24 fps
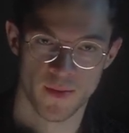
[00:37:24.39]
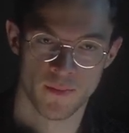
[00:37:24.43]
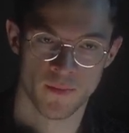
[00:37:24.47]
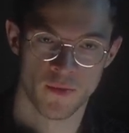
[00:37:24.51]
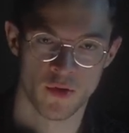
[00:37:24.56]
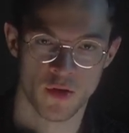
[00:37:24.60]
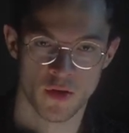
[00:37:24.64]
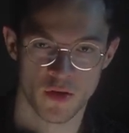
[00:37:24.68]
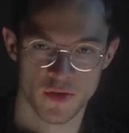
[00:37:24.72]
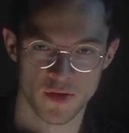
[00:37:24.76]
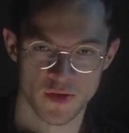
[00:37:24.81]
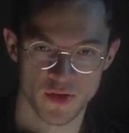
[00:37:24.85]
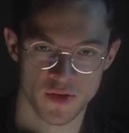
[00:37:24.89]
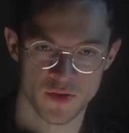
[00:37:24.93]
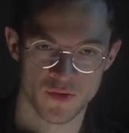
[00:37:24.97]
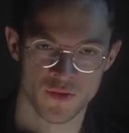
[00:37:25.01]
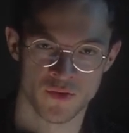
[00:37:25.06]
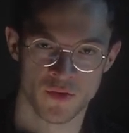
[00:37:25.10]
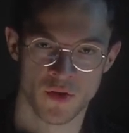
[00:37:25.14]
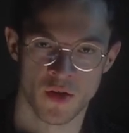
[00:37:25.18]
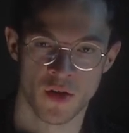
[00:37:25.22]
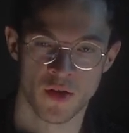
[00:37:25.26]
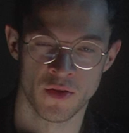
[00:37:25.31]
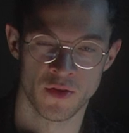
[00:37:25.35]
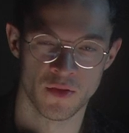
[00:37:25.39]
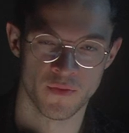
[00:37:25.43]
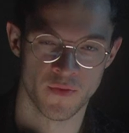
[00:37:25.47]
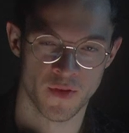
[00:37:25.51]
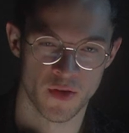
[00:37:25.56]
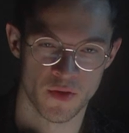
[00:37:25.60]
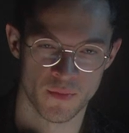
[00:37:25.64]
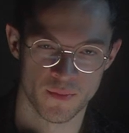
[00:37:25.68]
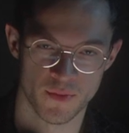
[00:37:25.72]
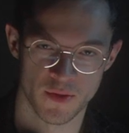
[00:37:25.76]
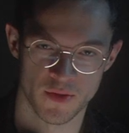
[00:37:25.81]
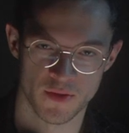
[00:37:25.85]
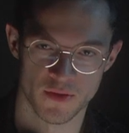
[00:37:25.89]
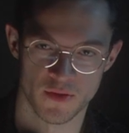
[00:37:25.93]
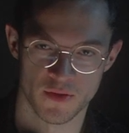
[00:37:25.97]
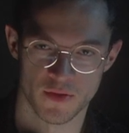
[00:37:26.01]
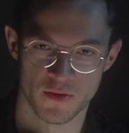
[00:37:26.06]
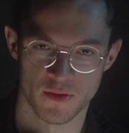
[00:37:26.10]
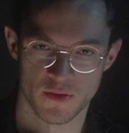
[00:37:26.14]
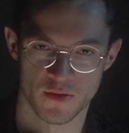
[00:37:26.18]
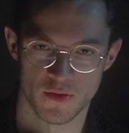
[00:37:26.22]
I'm learning to undevelop it,